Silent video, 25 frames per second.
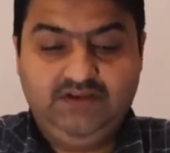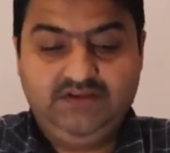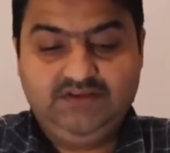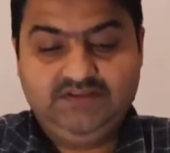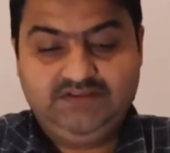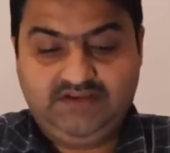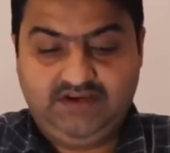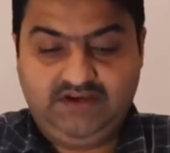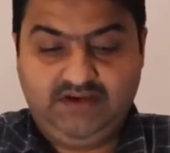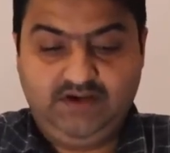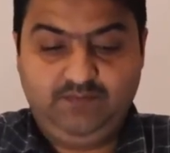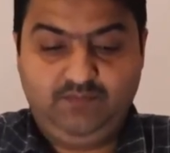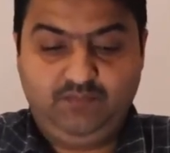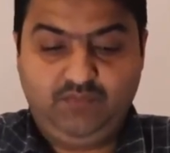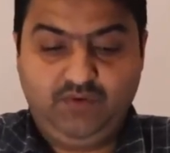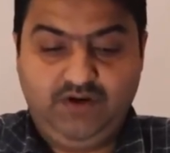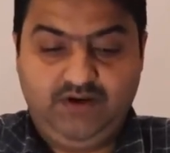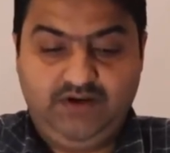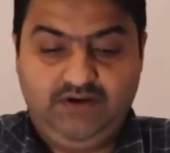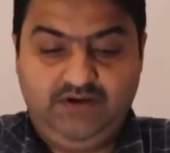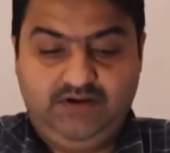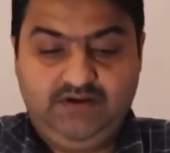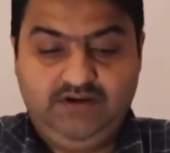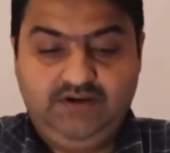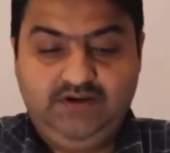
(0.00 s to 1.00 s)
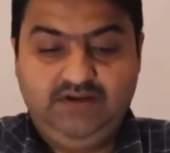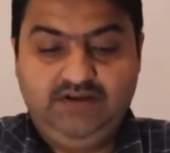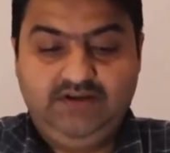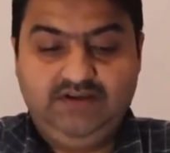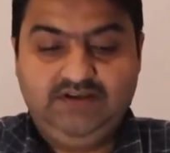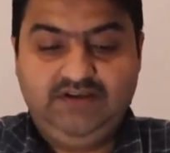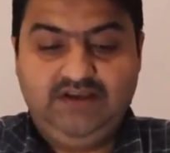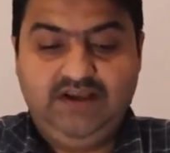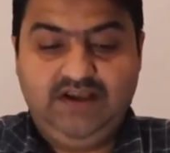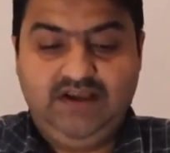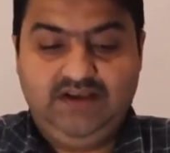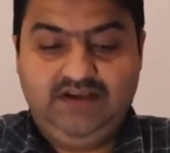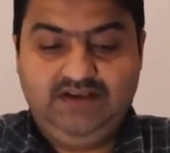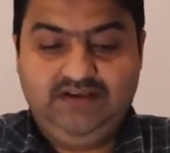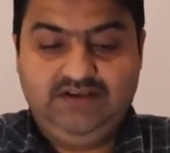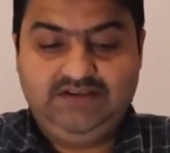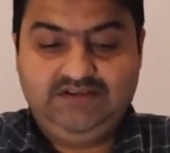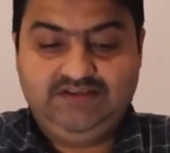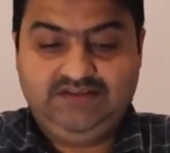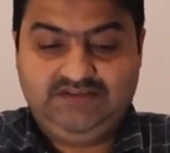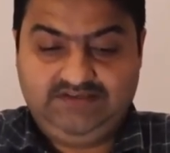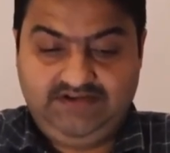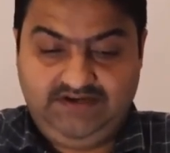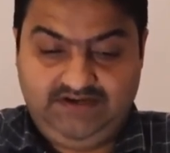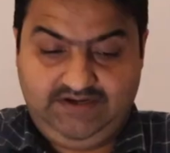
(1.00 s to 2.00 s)
Second point,
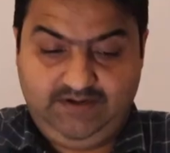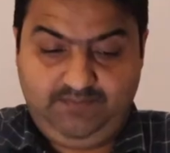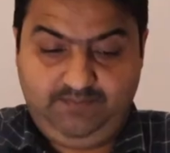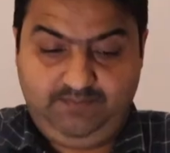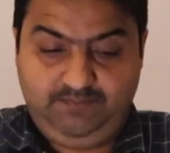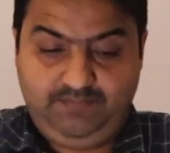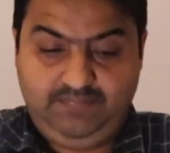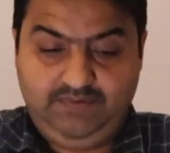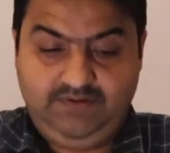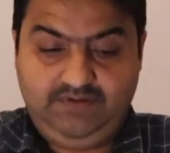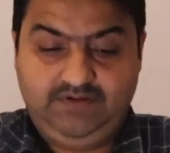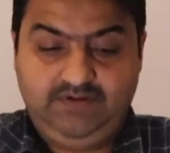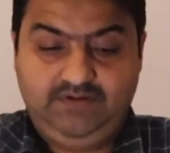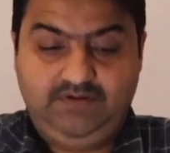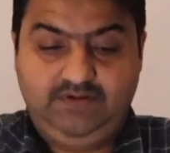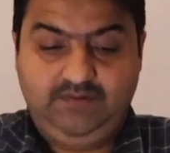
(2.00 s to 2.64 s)
set up